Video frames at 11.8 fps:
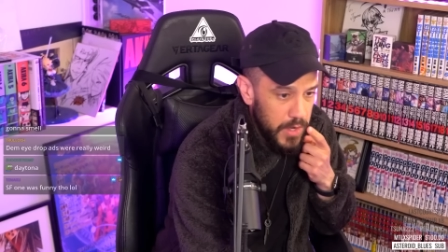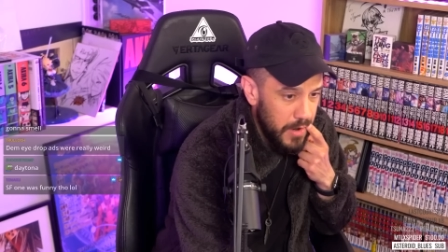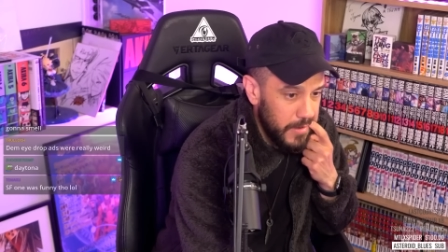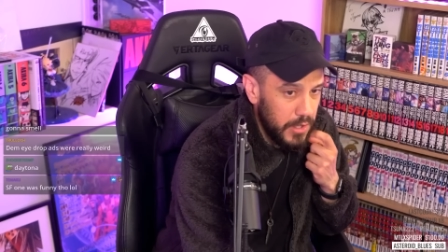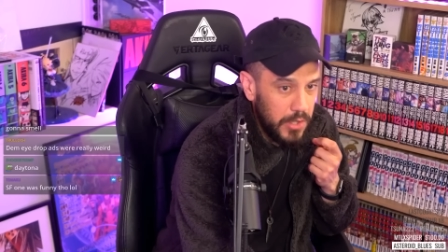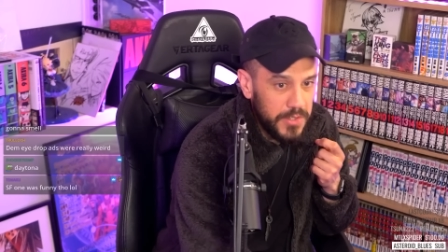you
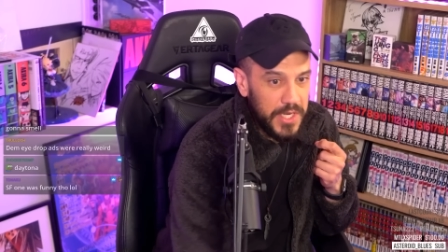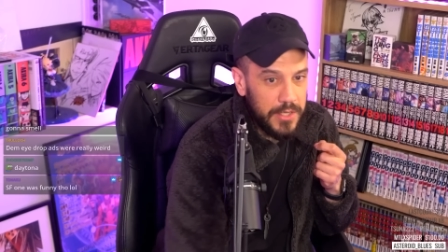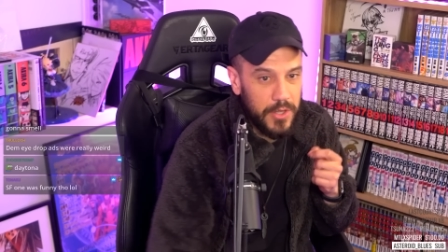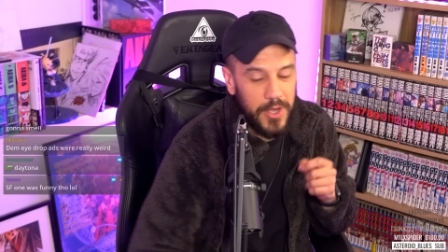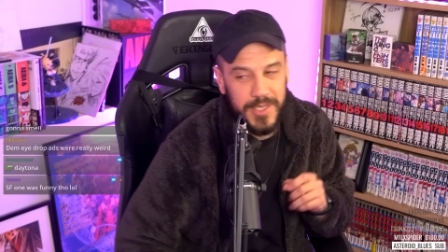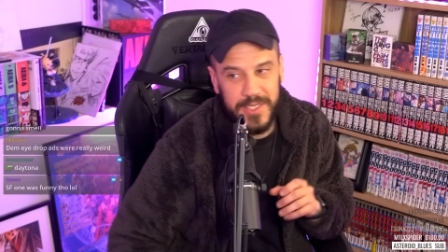know, closing
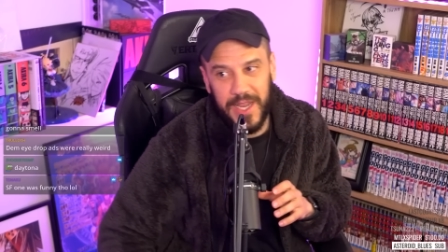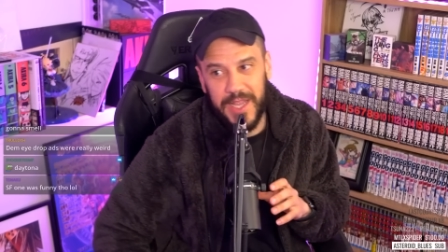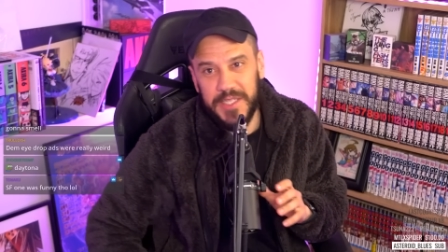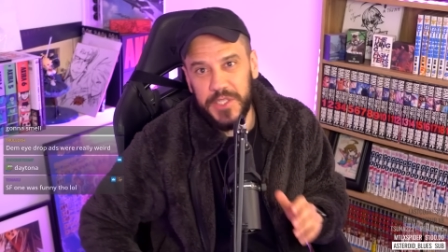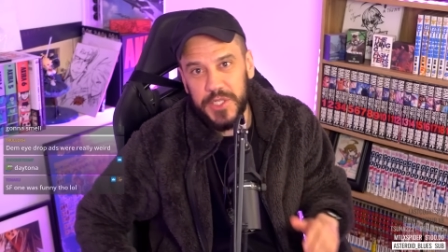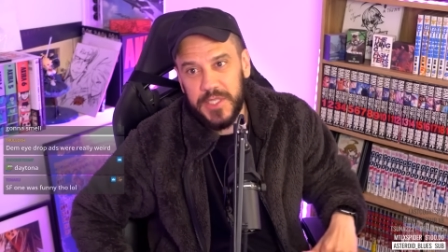thoughts. I
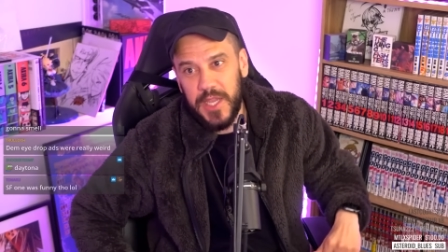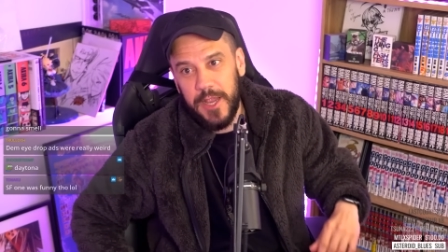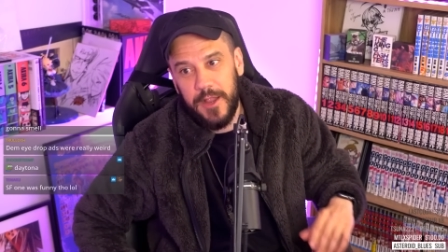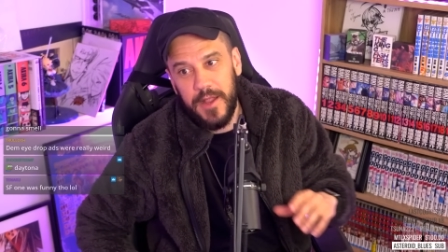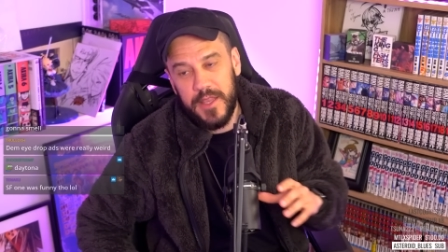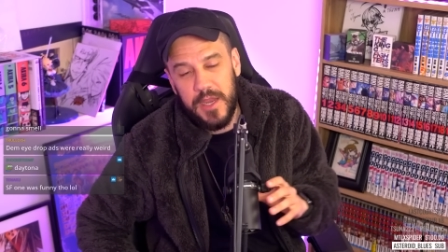guess it's just
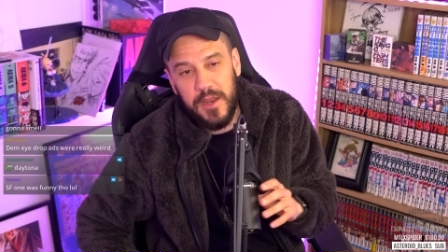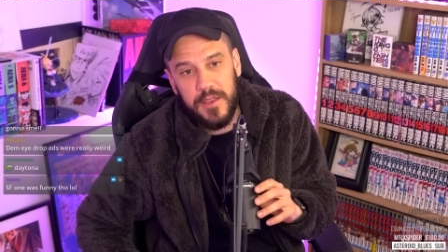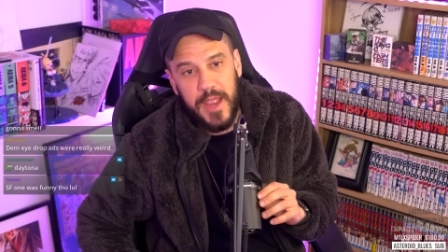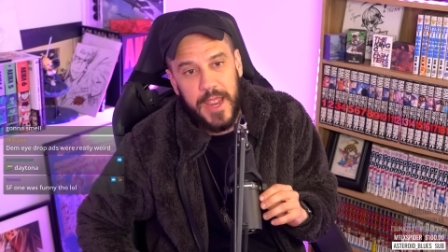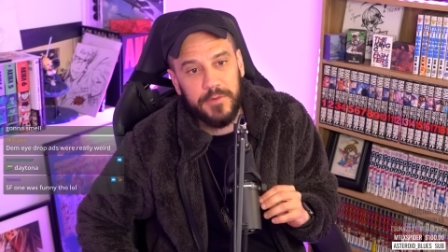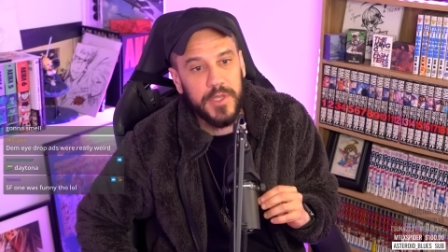like at the end of the
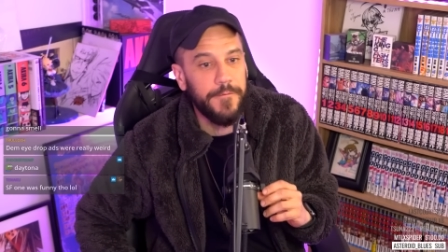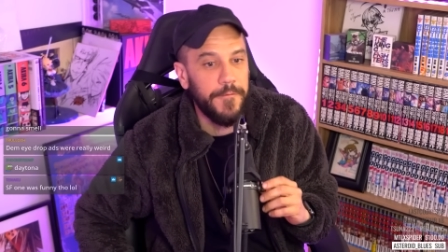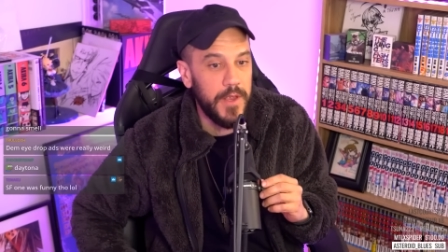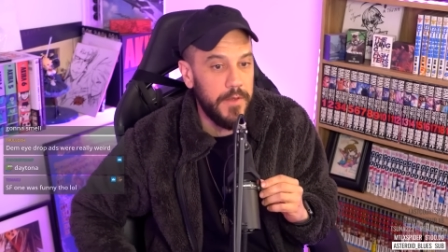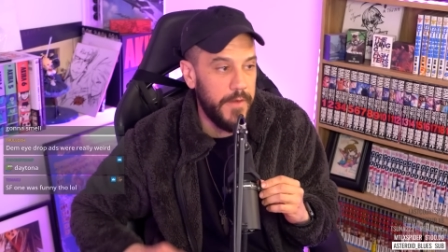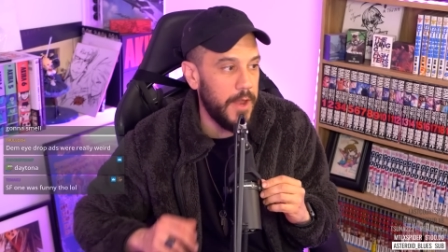day, it was a
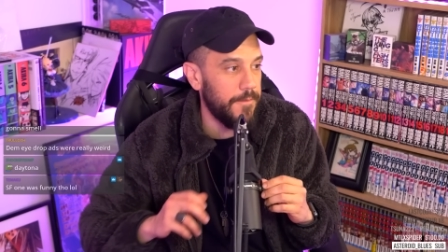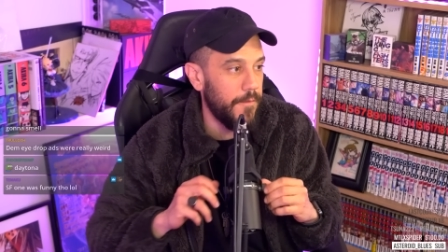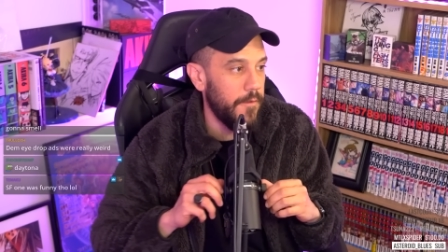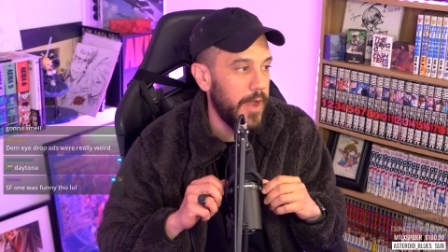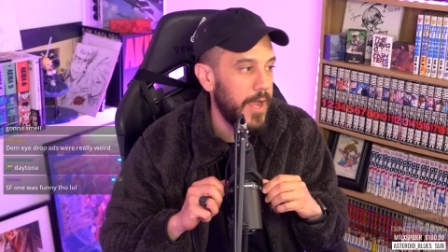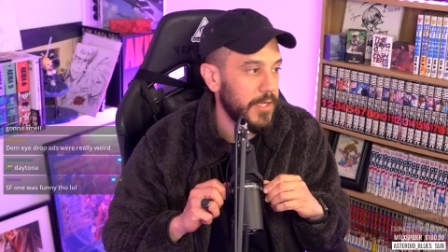free event,
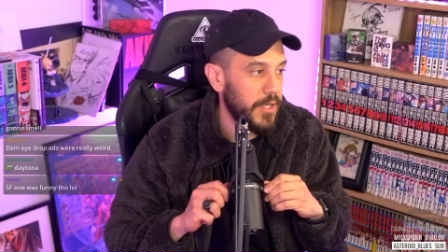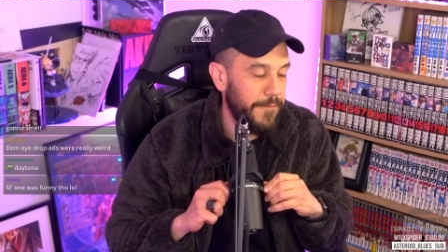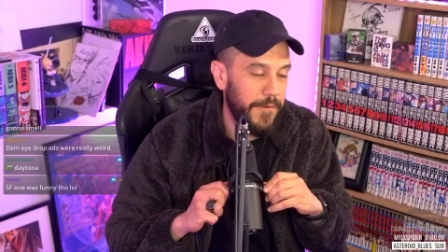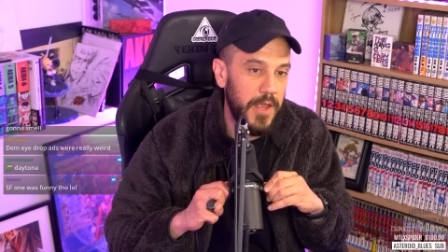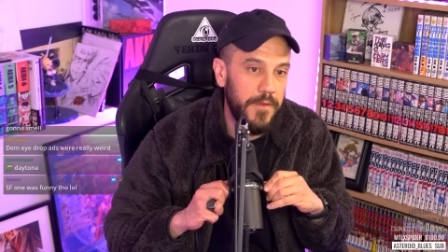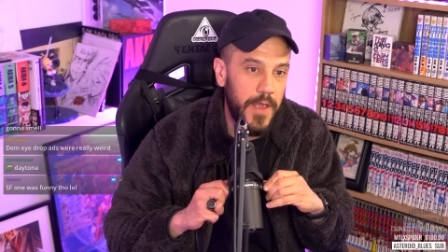right? It's a
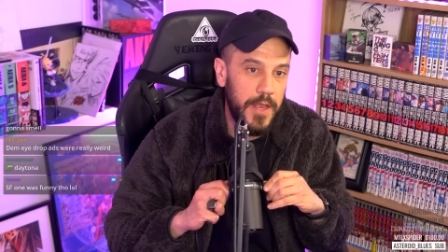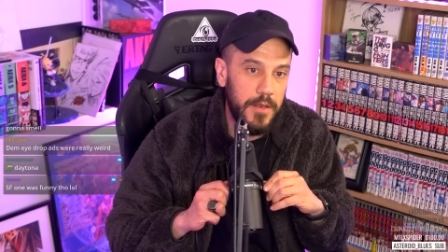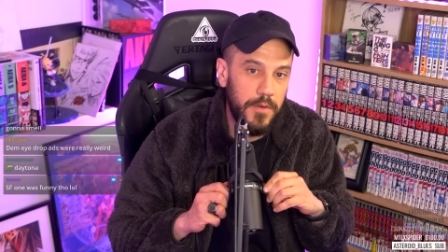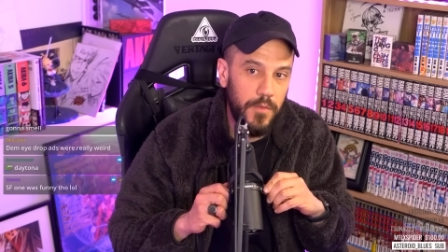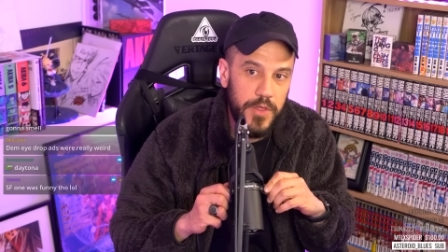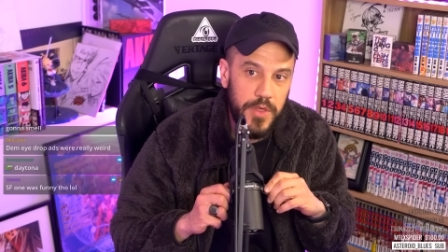free event,
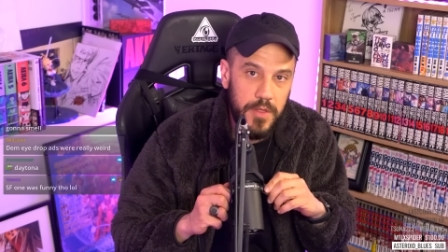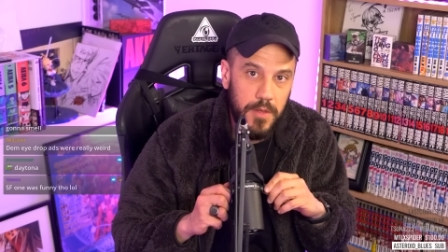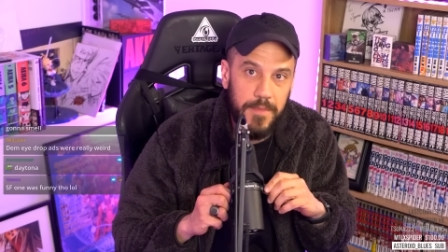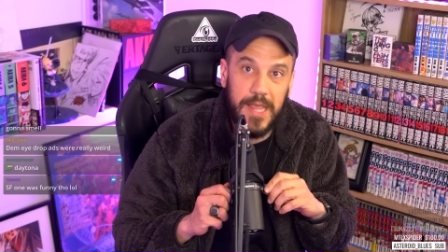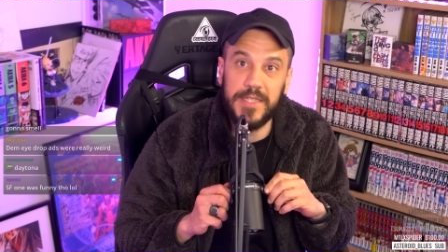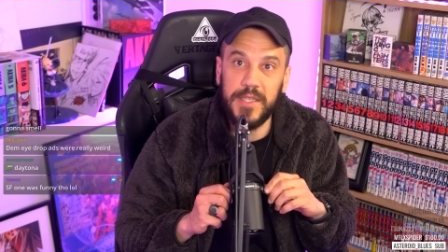which is
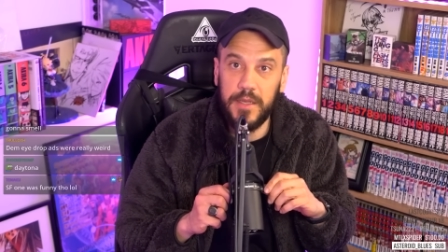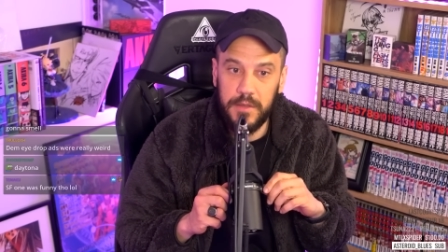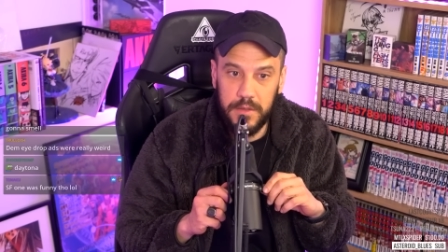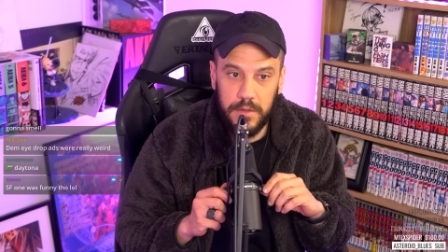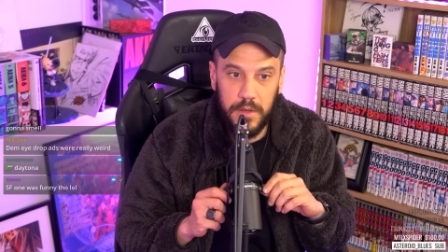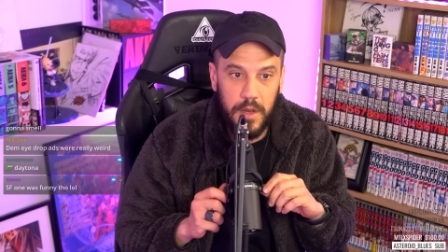amazing.
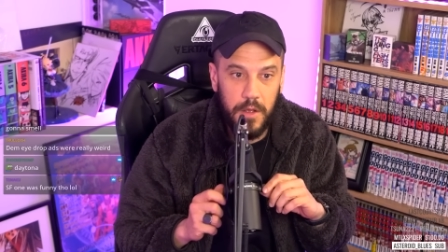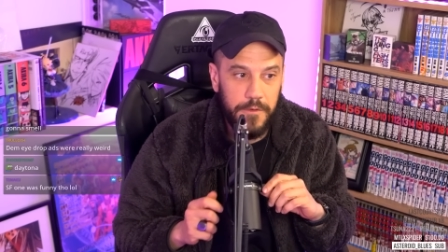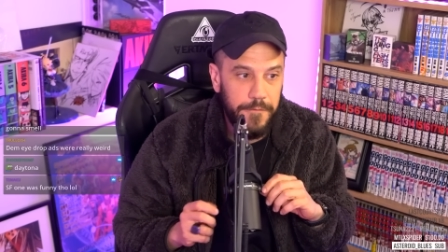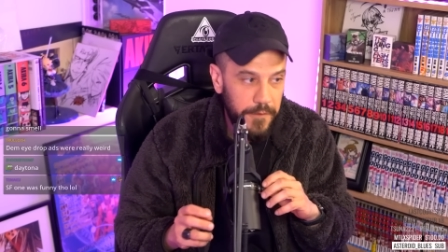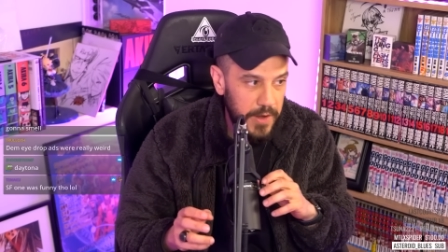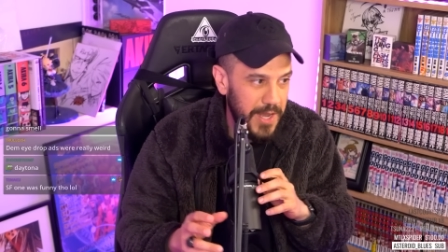You know, it's
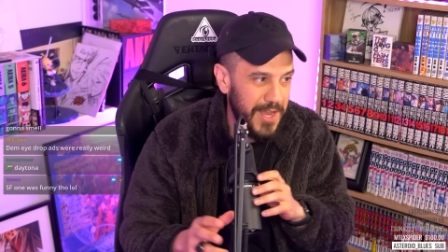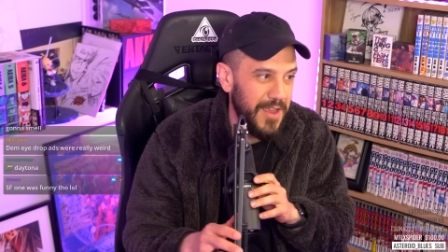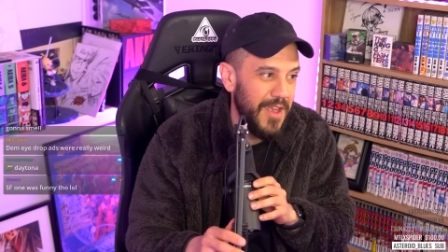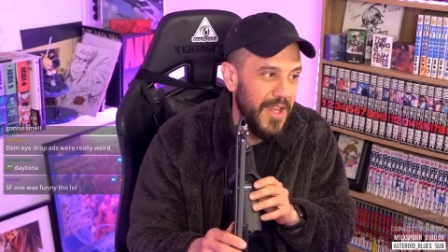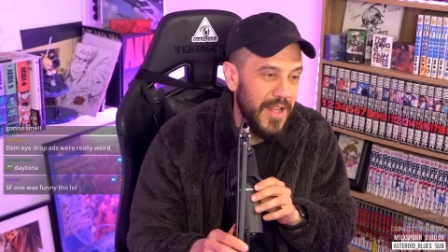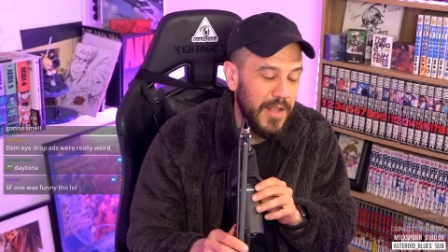free.